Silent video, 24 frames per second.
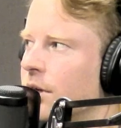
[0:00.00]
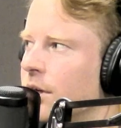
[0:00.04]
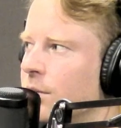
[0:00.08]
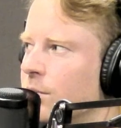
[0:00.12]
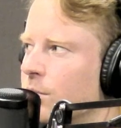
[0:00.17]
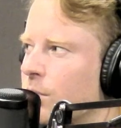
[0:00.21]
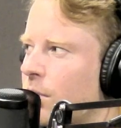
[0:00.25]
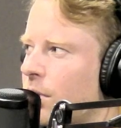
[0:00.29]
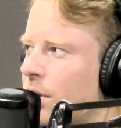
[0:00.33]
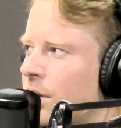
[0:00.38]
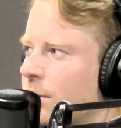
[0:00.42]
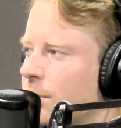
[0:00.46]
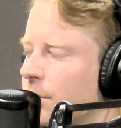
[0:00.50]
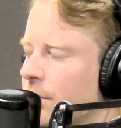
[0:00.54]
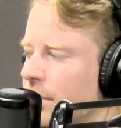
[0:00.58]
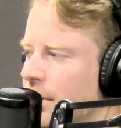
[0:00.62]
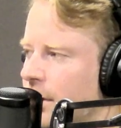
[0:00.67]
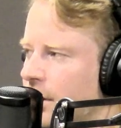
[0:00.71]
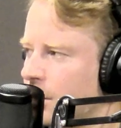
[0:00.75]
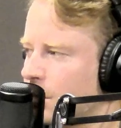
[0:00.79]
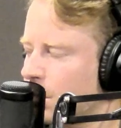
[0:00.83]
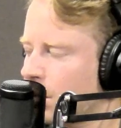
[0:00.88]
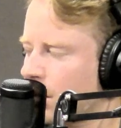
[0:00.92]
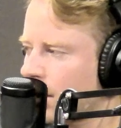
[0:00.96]
working with
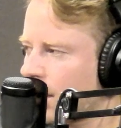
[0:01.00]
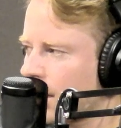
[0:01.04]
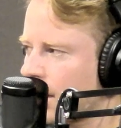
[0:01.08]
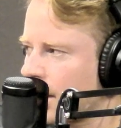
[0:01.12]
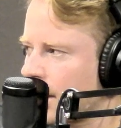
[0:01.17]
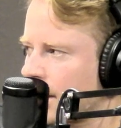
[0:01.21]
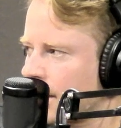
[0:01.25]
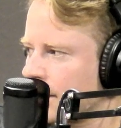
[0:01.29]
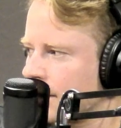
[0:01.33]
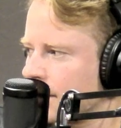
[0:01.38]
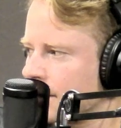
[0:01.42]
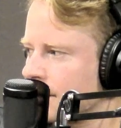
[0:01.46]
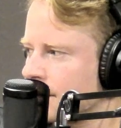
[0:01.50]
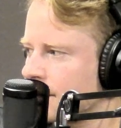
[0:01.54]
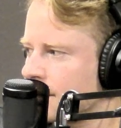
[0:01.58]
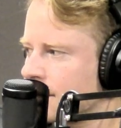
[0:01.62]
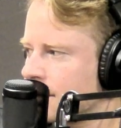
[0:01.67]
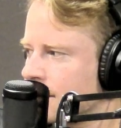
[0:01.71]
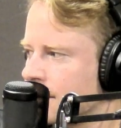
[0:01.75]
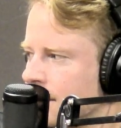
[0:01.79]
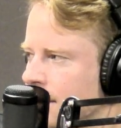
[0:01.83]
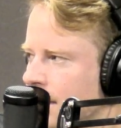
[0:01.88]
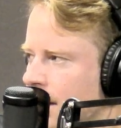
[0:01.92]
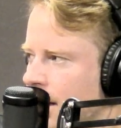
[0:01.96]
enterprise,
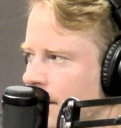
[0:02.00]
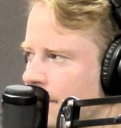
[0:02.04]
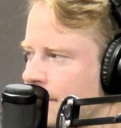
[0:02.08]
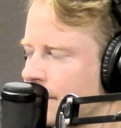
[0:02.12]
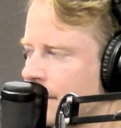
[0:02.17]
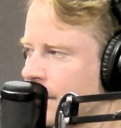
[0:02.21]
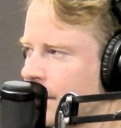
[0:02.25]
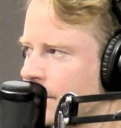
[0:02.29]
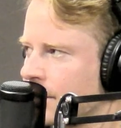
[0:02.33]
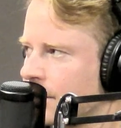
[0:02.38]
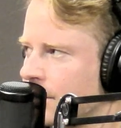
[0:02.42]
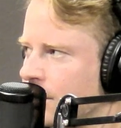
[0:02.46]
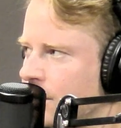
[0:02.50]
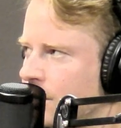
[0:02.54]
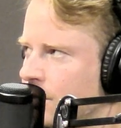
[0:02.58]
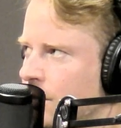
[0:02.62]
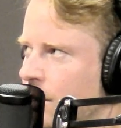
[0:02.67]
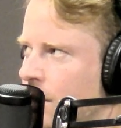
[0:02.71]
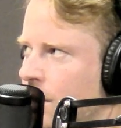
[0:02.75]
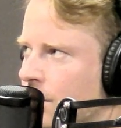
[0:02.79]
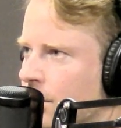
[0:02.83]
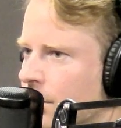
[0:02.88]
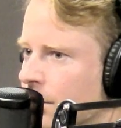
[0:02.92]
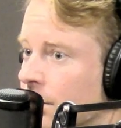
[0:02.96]
I found that you
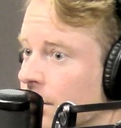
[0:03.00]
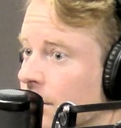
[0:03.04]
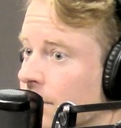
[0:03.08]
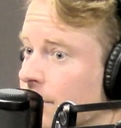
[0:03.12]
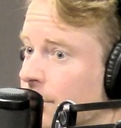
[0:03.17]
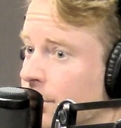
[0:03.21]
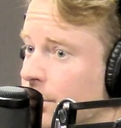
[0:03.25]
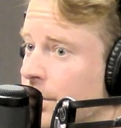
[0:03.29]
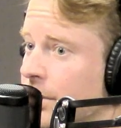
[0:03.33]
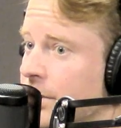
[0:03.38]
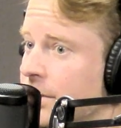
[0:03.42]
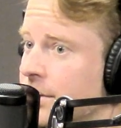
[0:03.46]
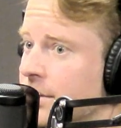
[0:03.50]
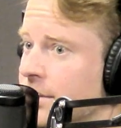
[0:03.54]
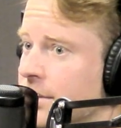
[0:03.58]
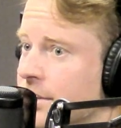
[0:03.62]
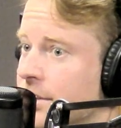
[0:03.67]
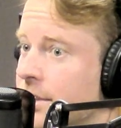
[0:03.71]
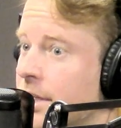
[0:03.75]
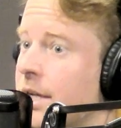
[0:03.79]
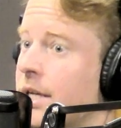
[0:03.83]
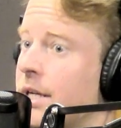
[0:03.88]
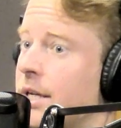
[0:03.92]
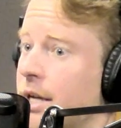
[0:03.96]
all were looking for reasons to
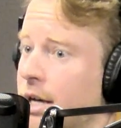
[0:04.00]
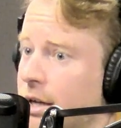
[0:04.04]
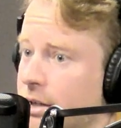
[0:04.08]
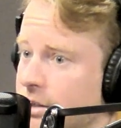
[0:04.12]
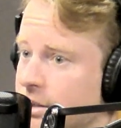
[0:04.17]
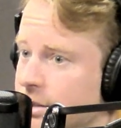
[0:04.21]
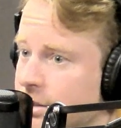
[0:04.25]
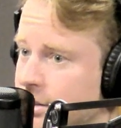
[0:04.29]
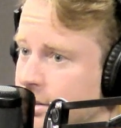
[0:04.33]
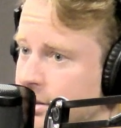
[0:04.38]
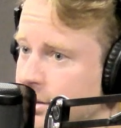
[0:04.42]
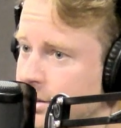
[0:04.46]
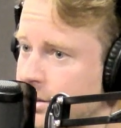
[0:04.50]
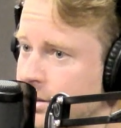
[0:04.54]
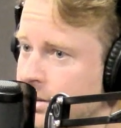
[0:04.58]
say yes.